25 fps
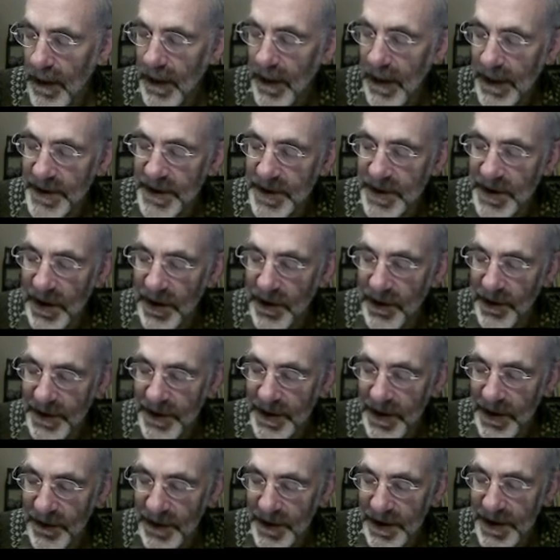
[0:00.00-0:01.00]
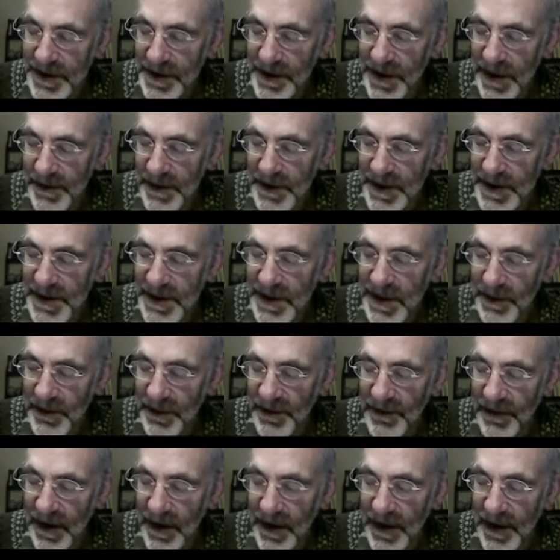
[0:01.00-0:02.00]
and so on. So this is going to be sum
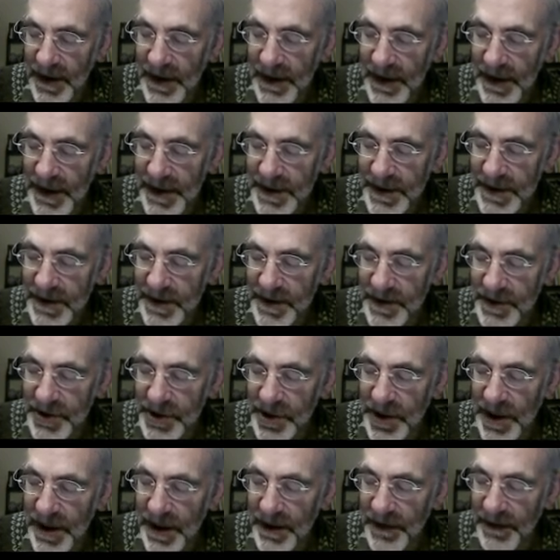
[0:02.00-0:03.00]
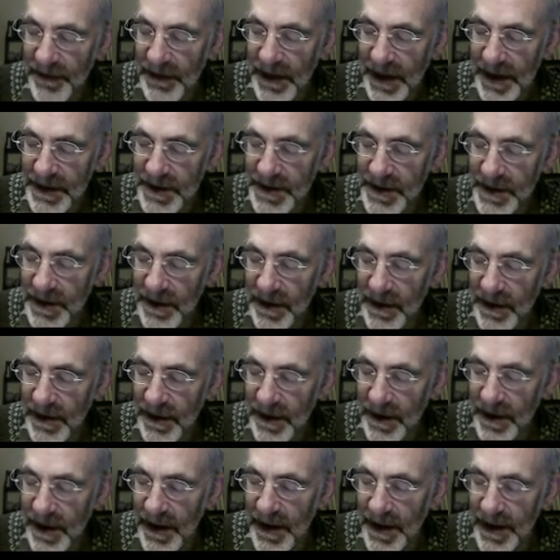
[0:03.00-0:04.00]
of I less than j of xi,
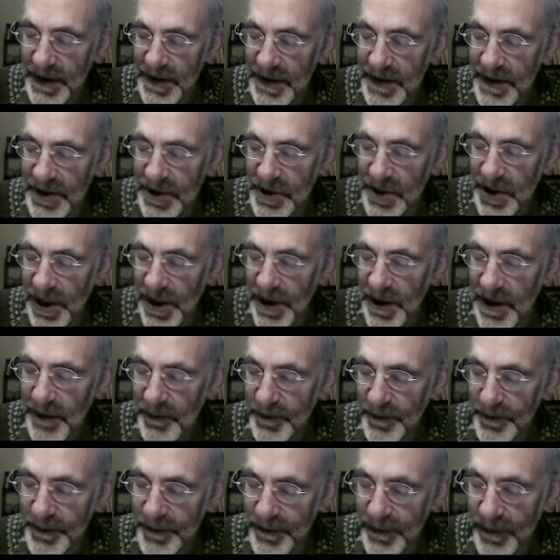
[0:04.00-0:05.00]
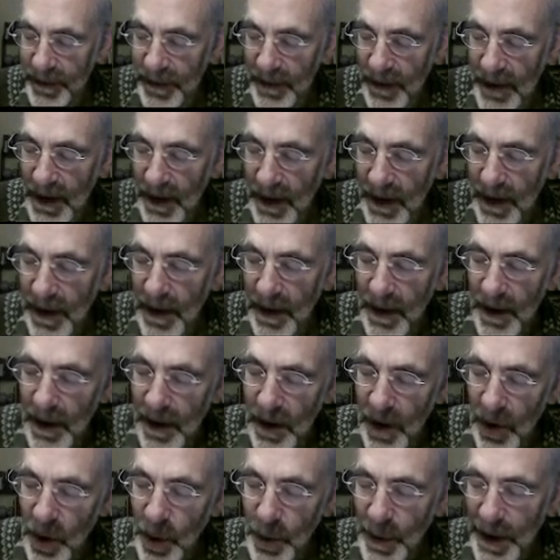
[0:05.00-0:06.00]
xj.
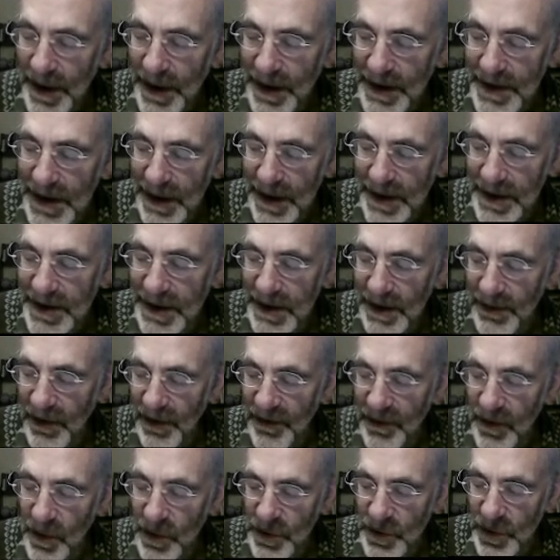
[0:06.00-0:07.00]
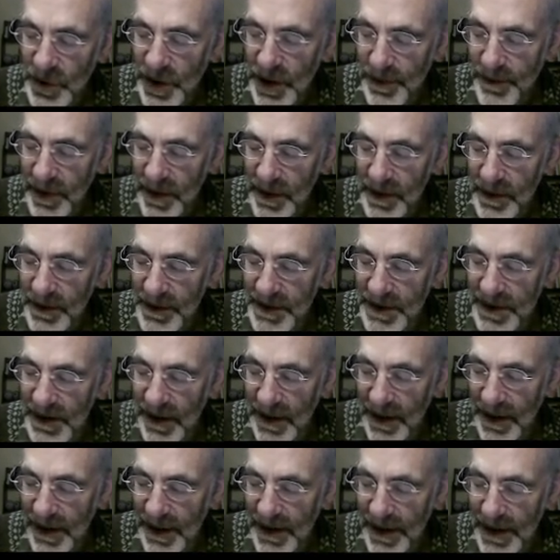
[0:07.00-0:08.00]
Or we can take sum of all triples,
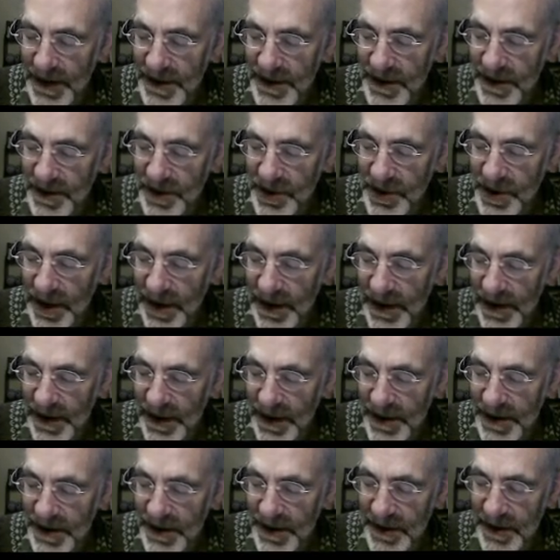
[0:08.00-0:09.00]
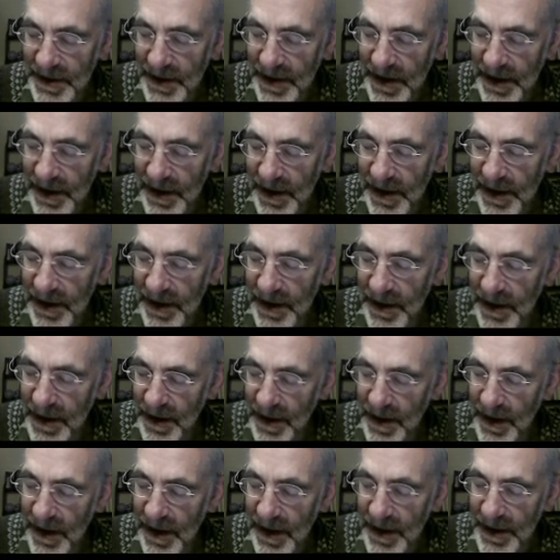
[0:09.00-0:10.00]
I less than j less than k,
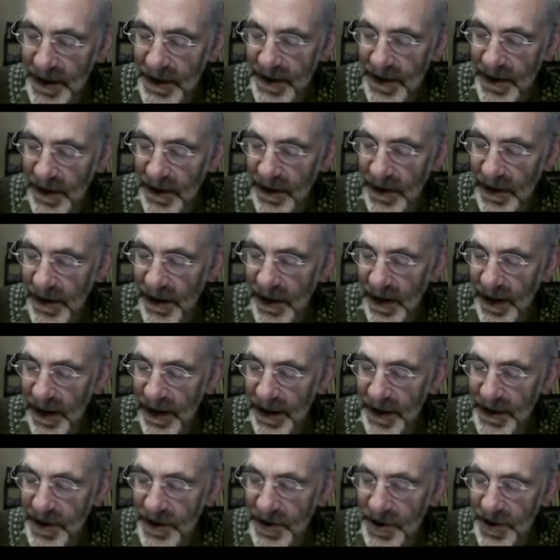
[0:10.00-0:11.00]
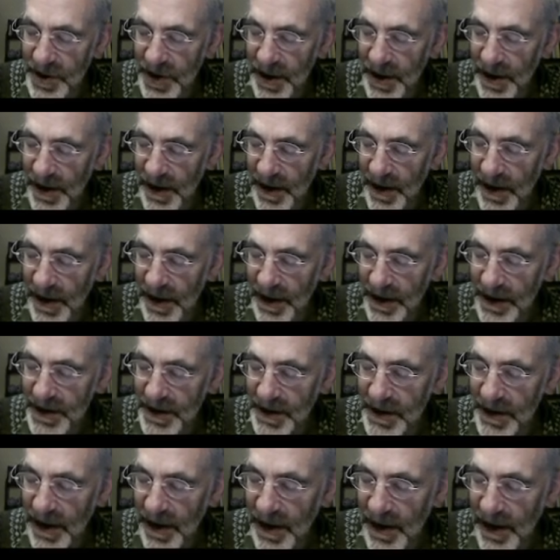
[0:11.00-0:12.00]
xi, xj,
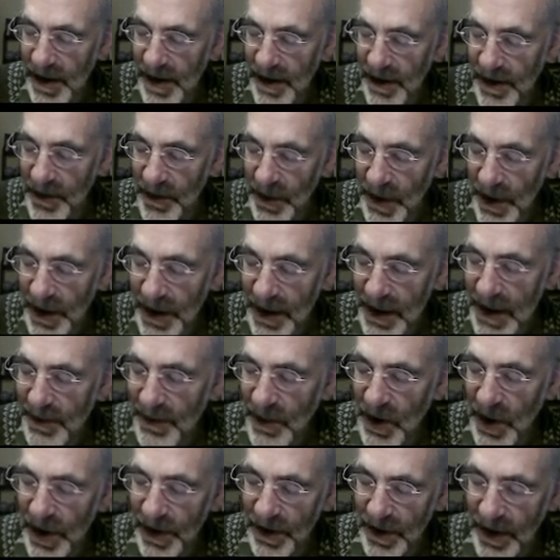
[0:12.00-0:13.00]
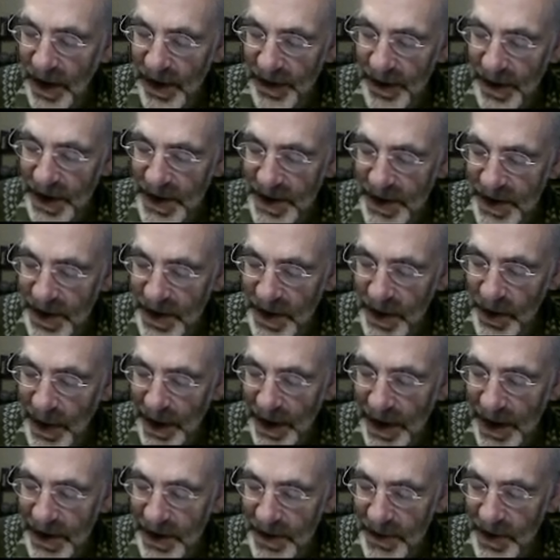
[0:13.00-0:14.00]
xk. And we can keep going like this until we
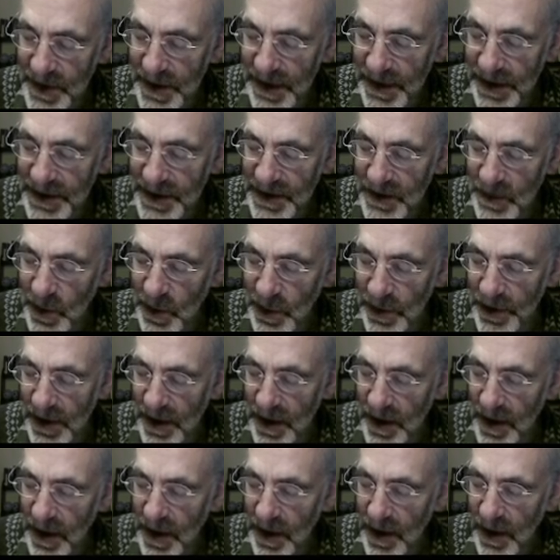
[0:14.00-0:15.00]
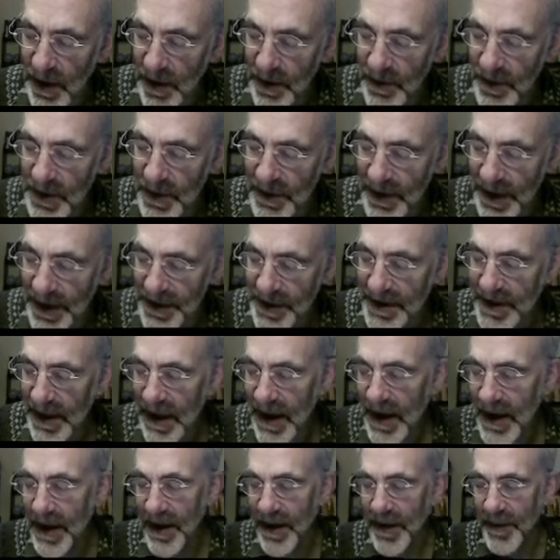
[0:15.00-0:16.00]
get up to x1. Up to
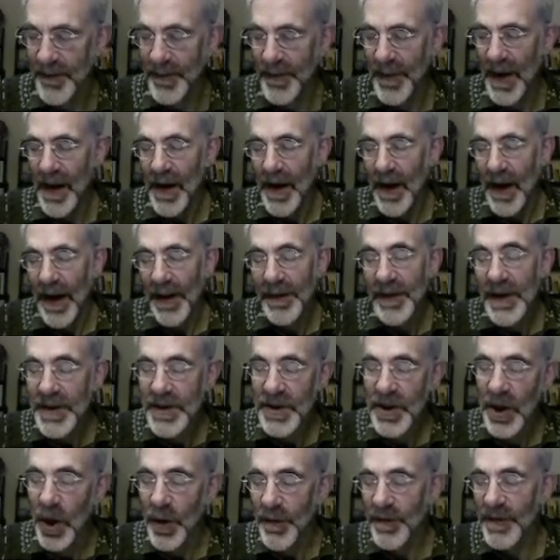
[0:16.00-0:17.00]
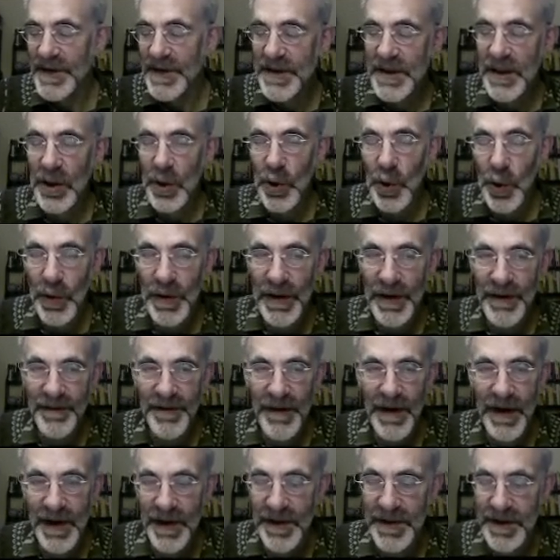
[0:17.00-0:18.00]
xn. And these are obviously all
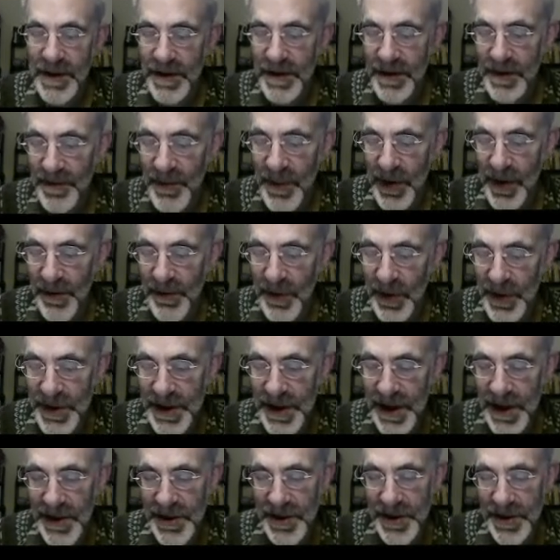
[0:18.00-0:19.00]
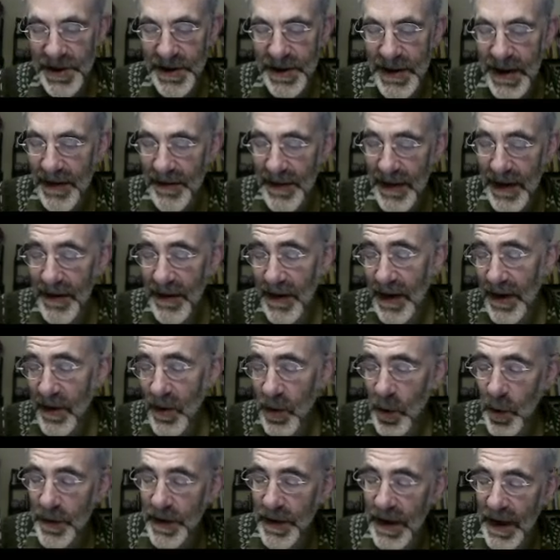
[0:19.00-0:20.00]
invariant under permutations. They're
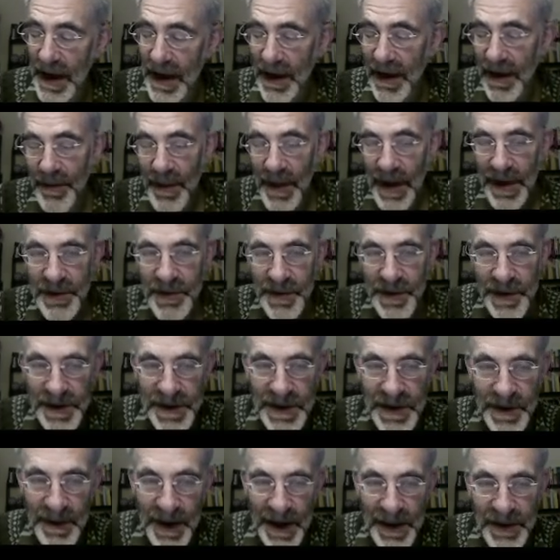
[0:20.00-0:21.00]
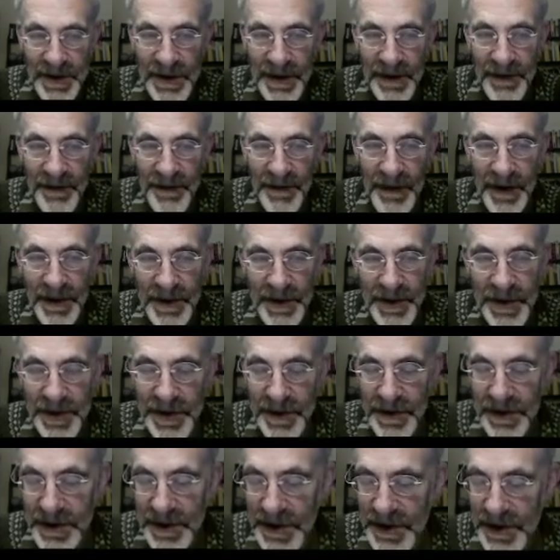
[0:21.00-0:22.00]
called the elementary symmetric
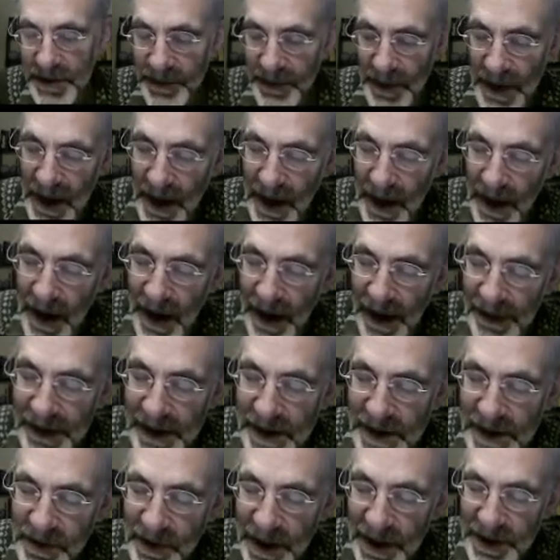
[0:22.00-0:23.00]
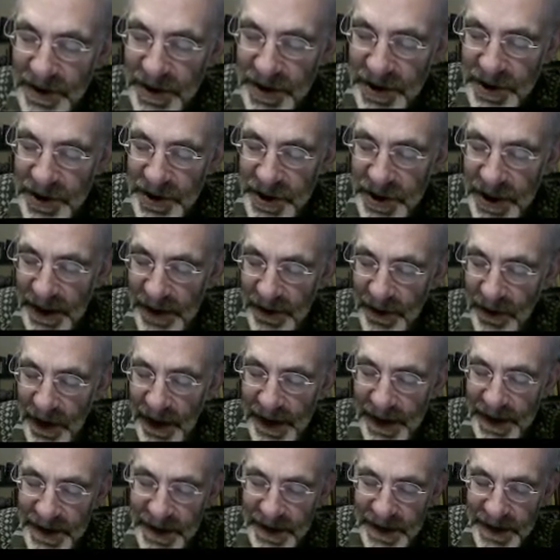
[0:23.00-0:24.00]
functions. And these are actually
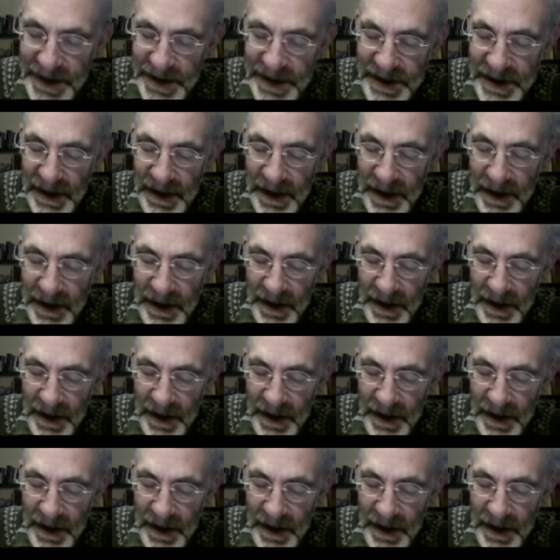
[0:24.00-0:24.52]
generators